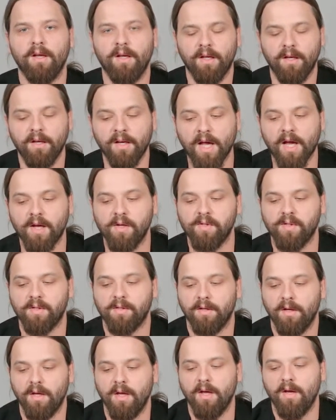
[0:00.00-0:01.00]
and nice.
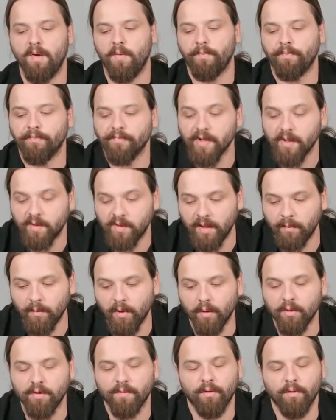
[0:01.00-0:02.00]
Same
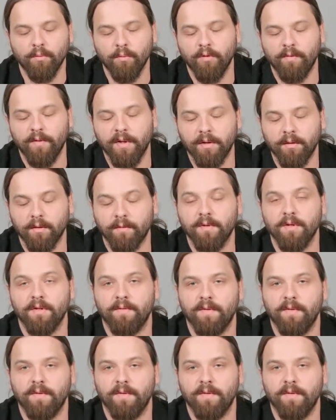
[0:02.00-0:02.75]
goes for movement of this